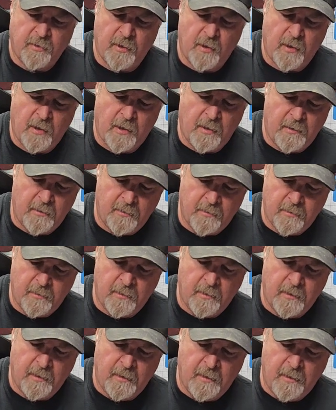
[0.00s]
all
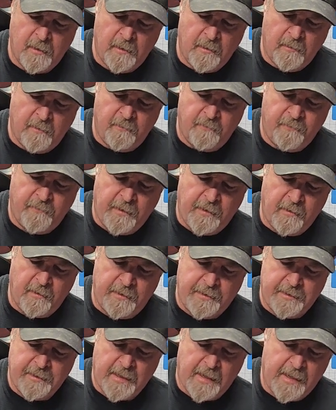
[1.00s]

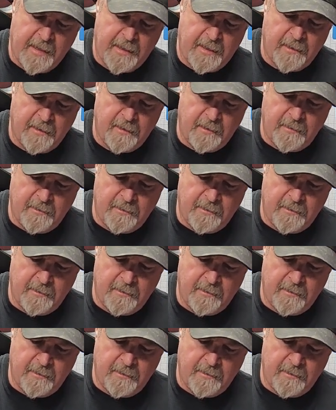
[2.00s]
fairly tight.